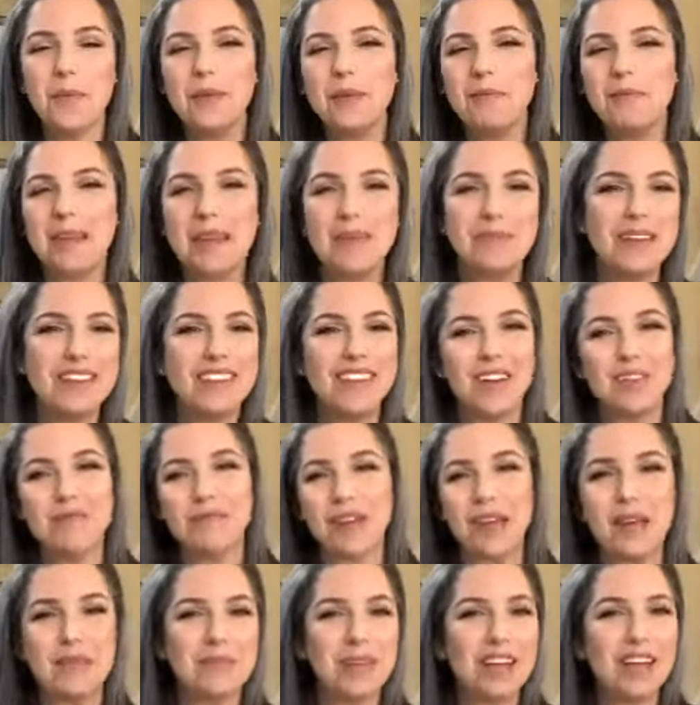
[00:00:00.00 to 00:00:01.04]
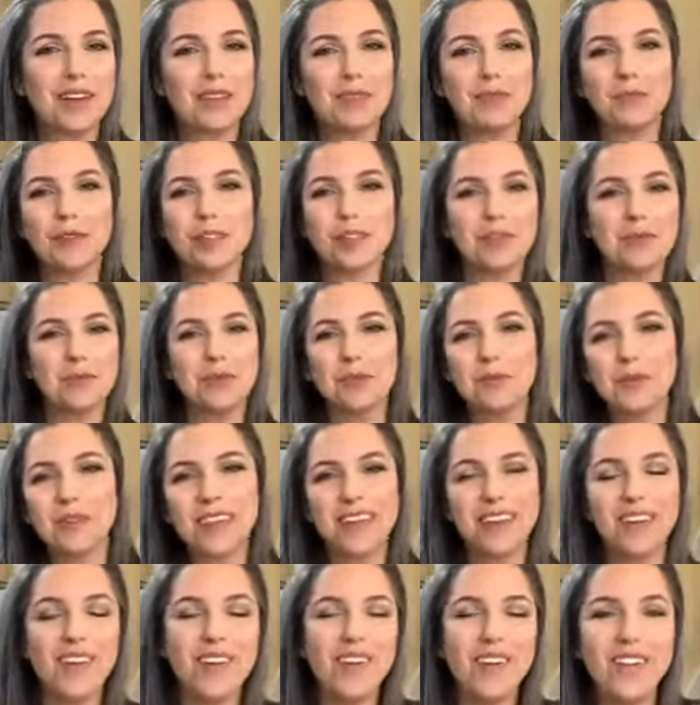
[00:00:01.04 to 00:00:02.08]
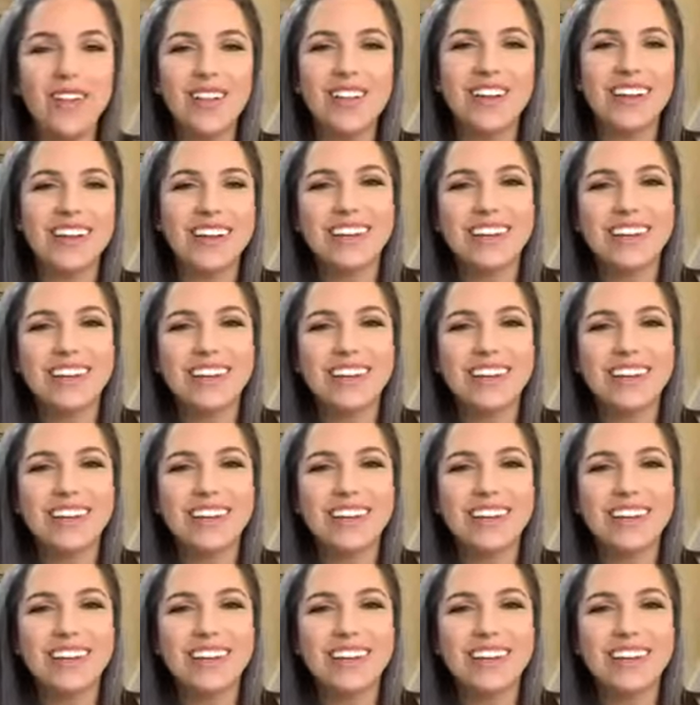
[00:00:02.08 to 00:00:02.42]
and maybe their family had a ritual where they'd all